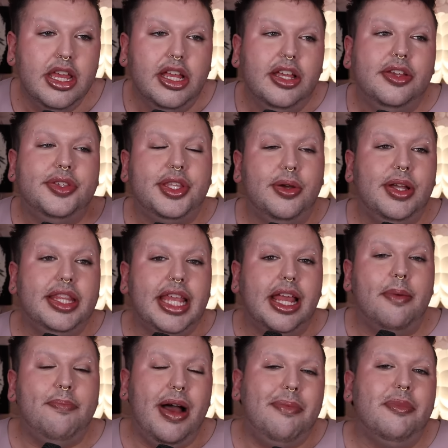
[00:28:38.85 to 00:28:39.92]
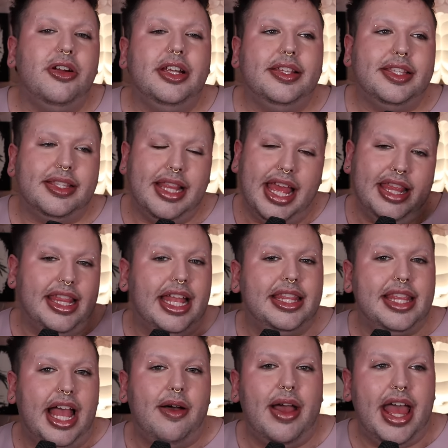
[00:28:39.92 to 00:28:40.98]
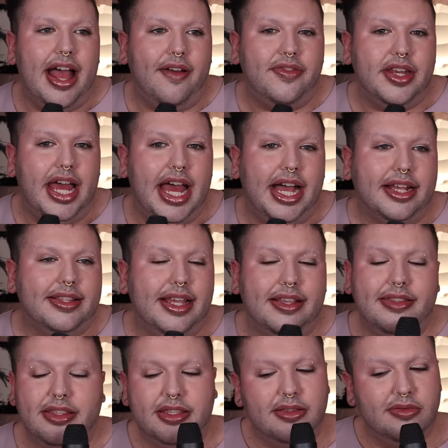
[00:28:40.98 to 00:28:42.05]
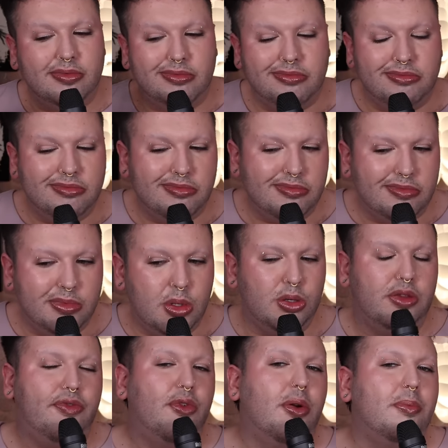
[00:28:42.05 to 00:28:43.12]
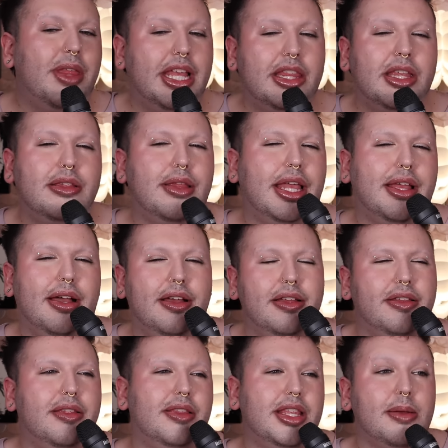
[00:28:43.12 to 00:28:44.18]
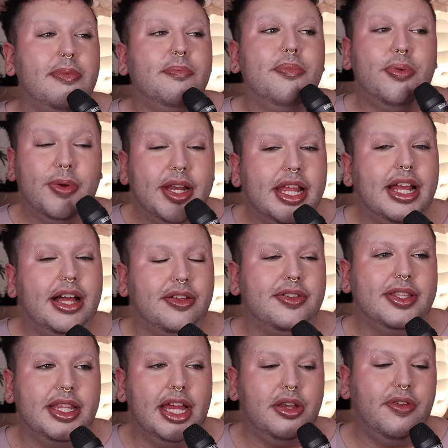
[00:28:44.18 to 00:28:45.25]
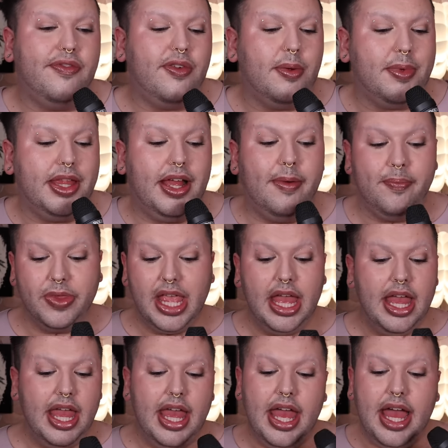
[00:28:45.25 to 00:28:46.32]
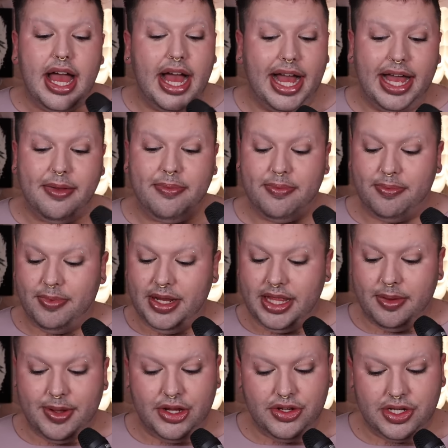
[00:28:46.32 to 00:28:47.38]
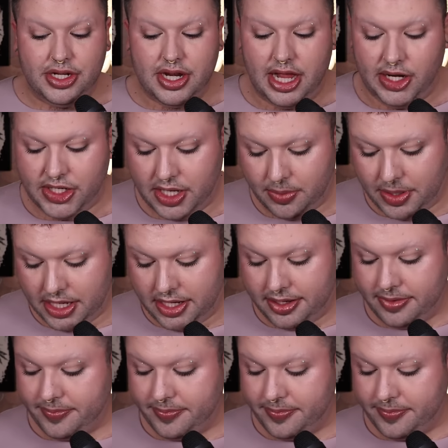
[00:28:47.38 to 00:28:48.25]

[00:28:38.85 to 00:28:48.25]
So it's like a bummer just that that's how I have to access those form like like some pretty colors in that new formula. I really wish Natasha would